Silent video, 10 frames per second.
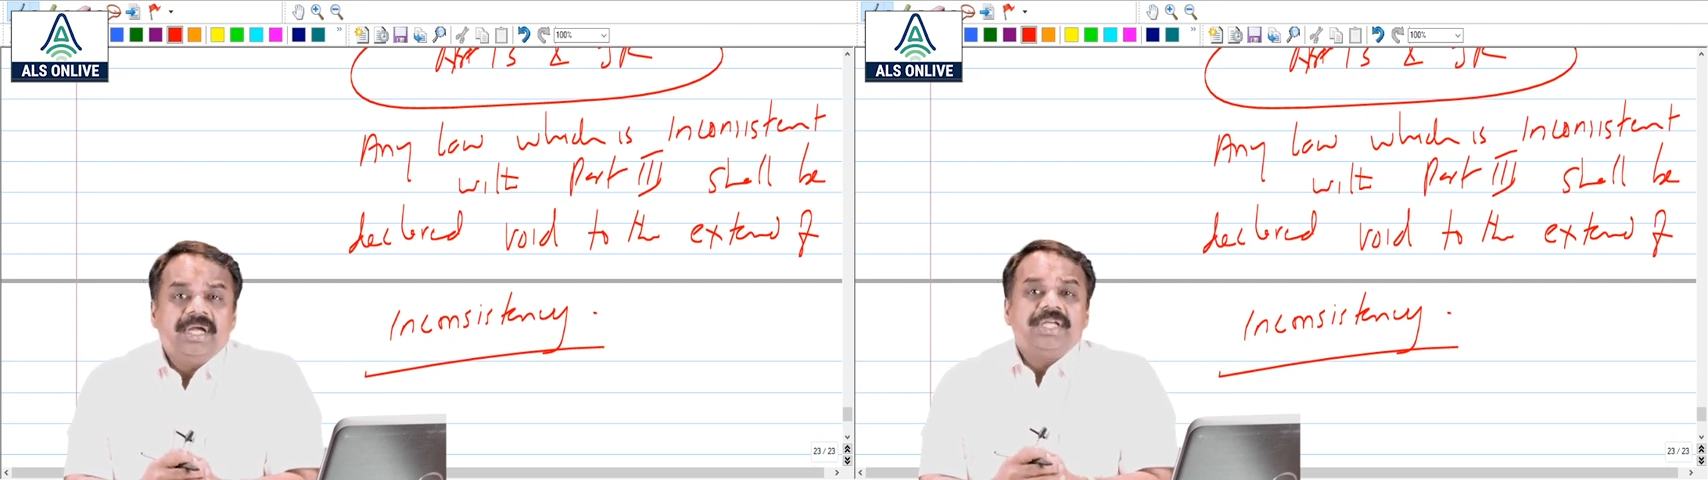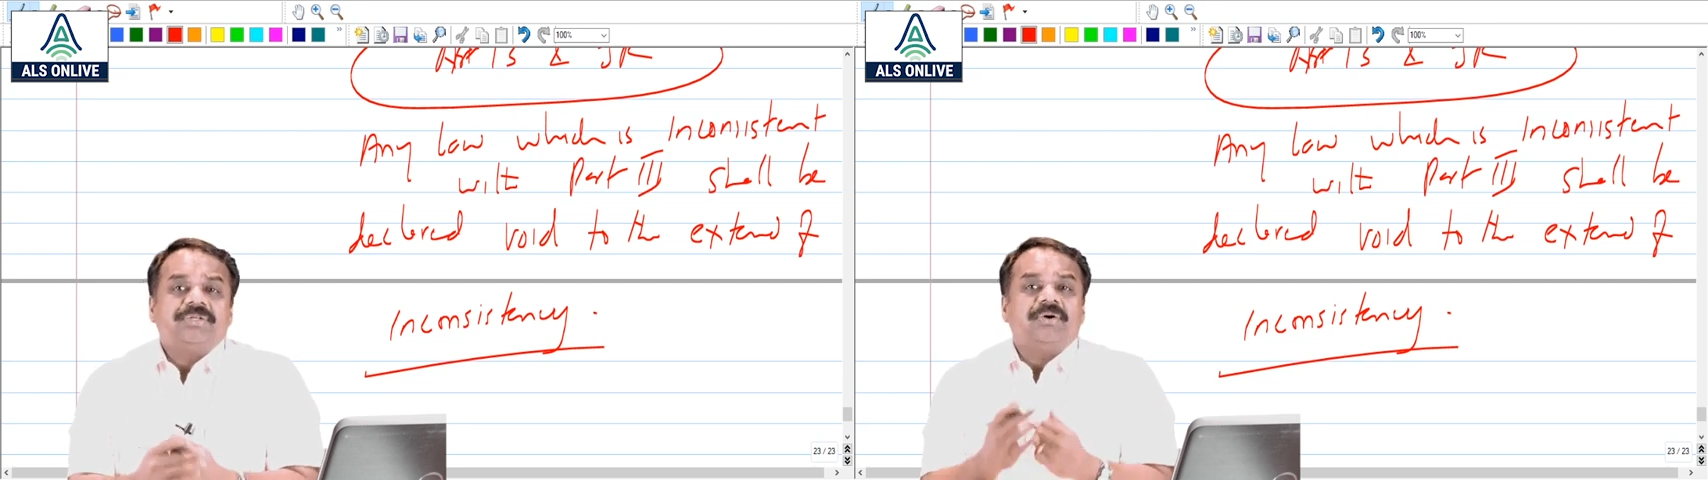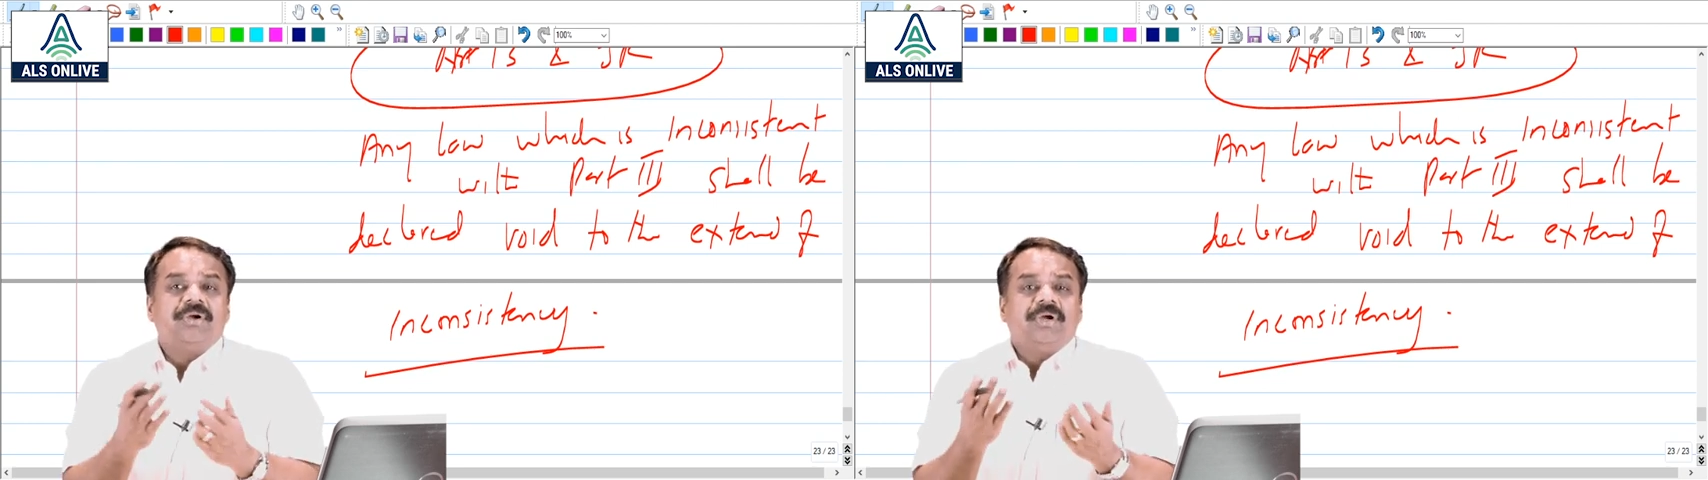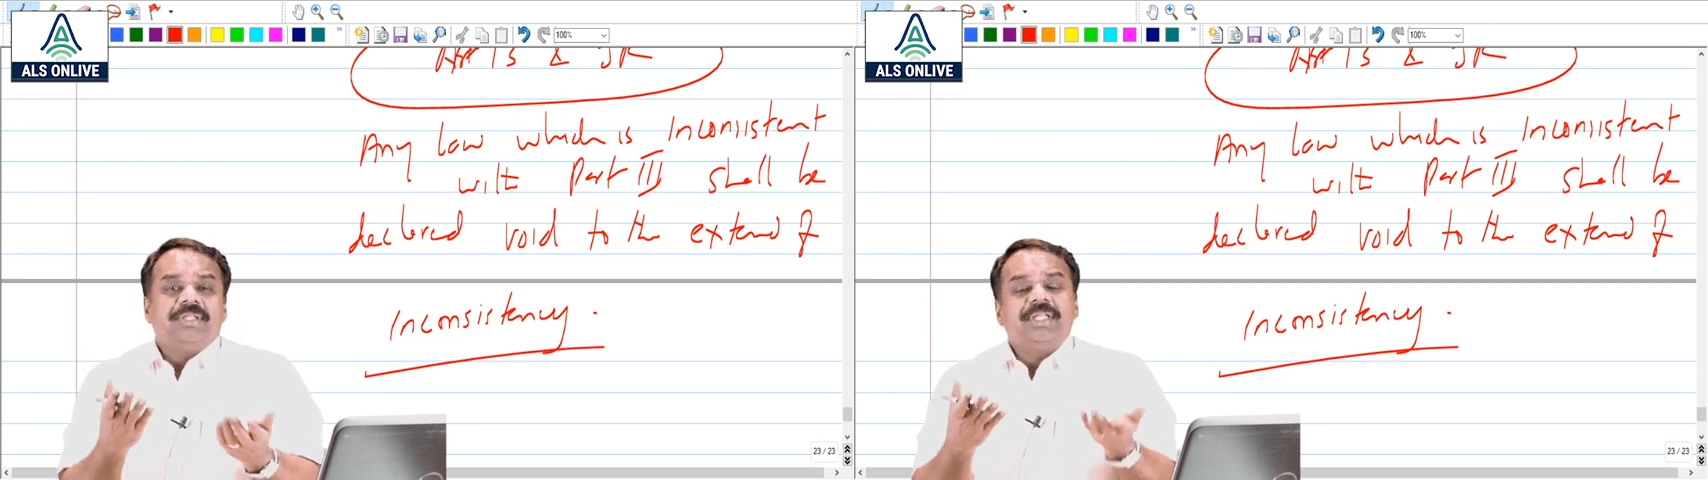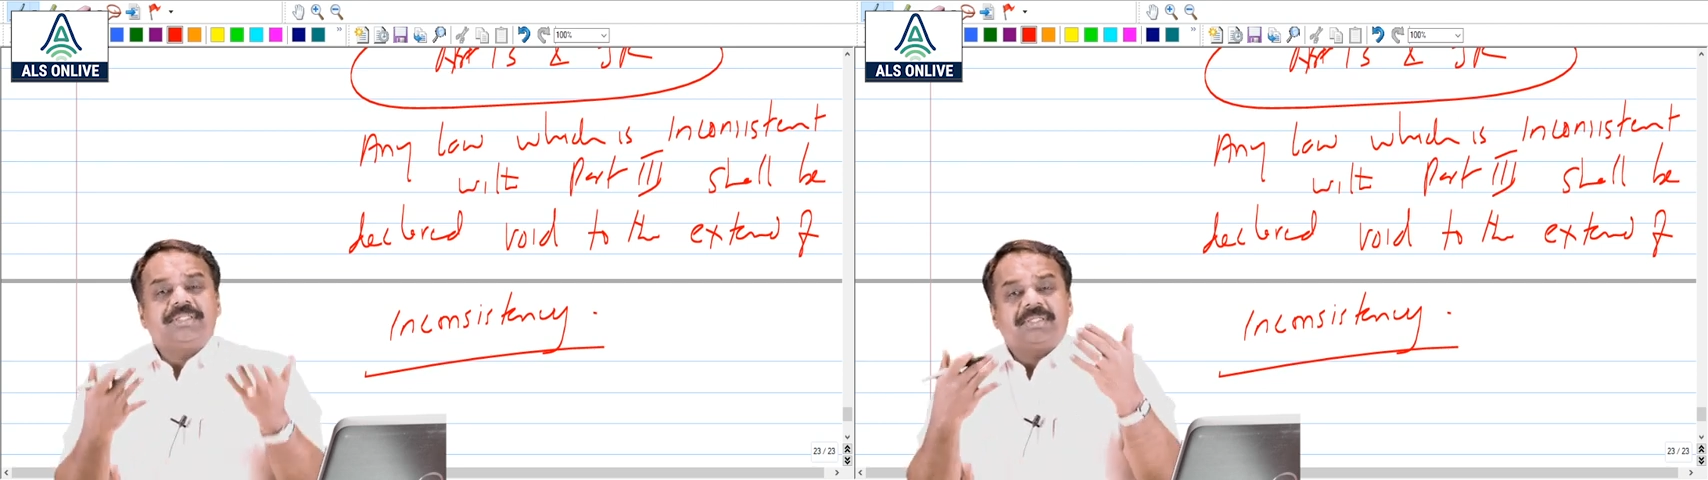So,
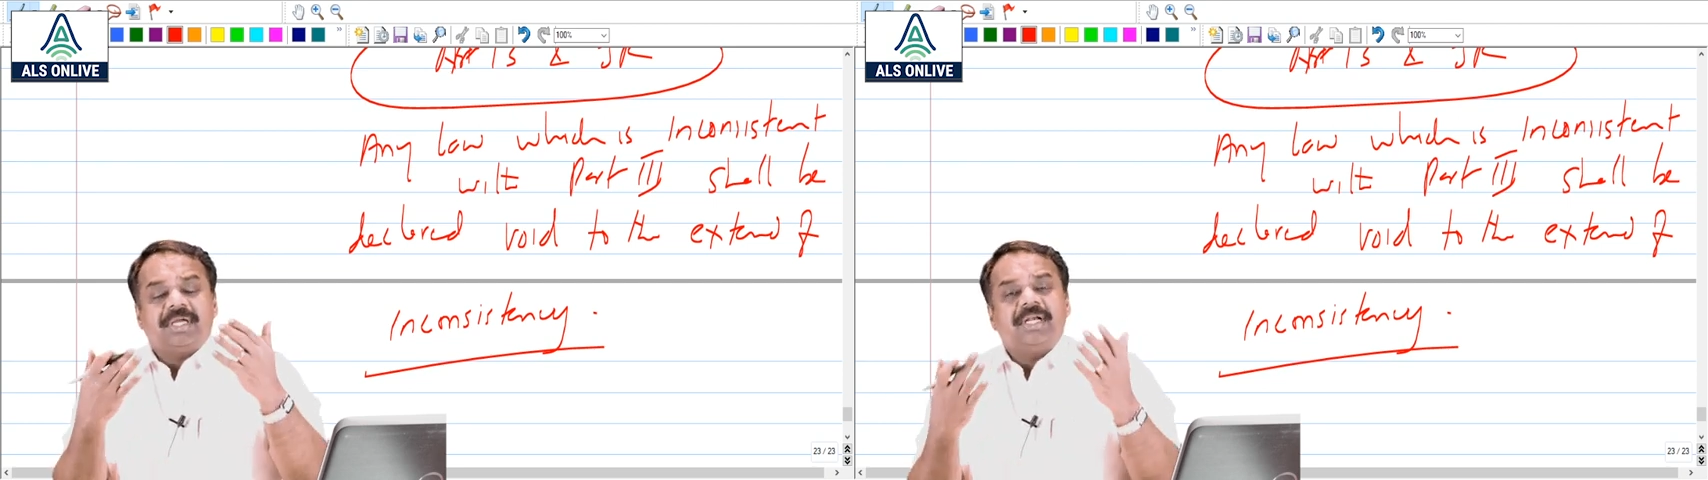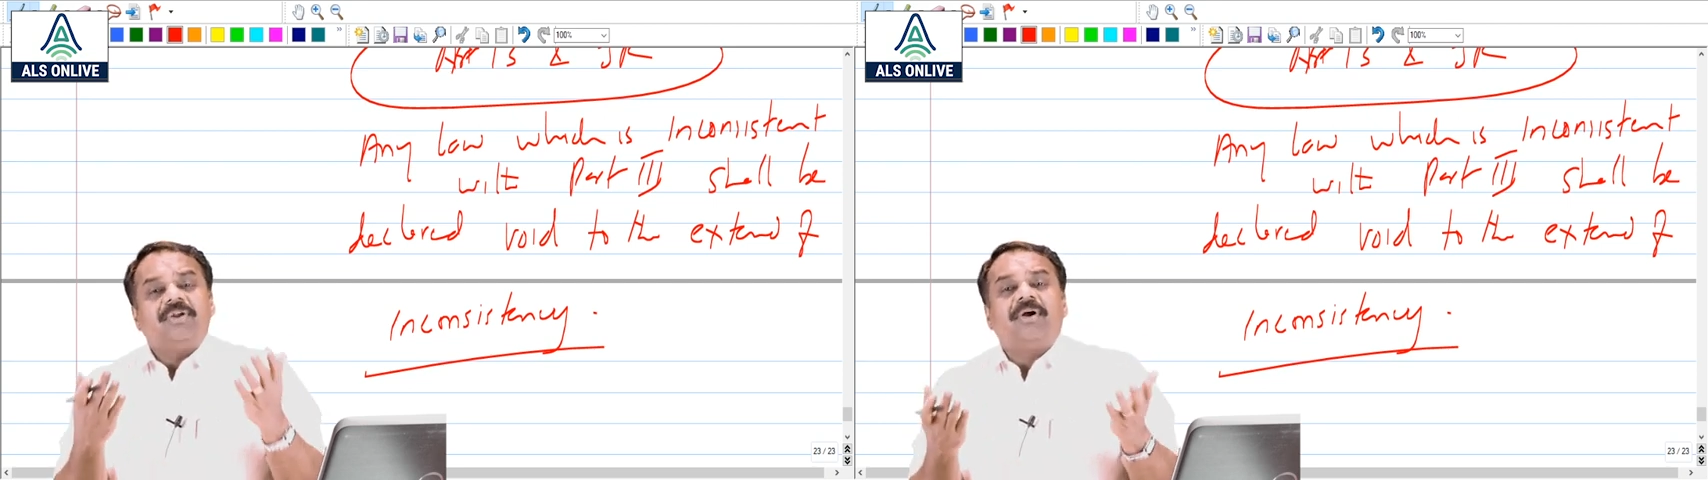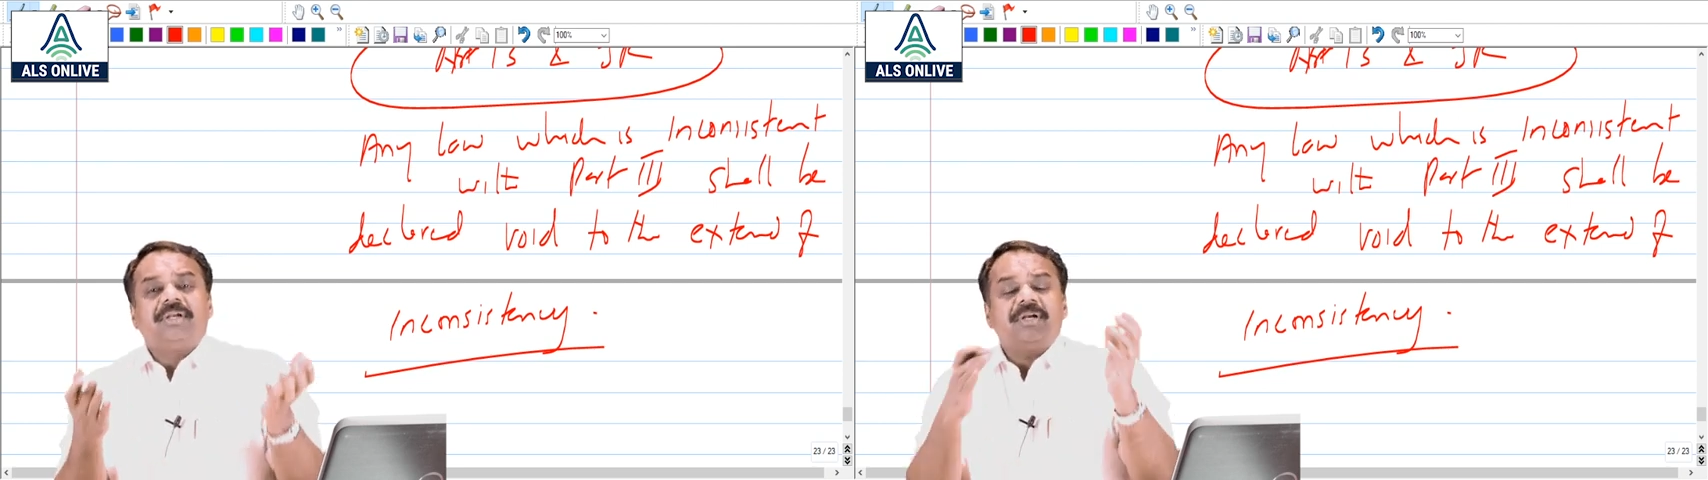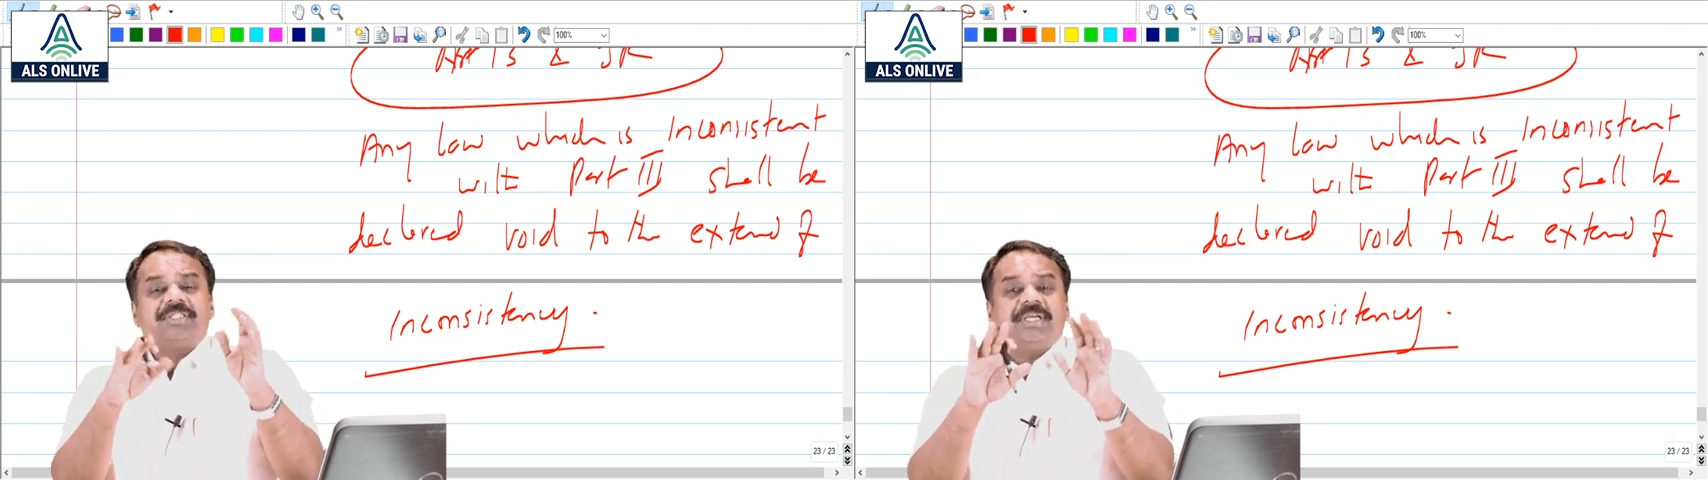this doctrine of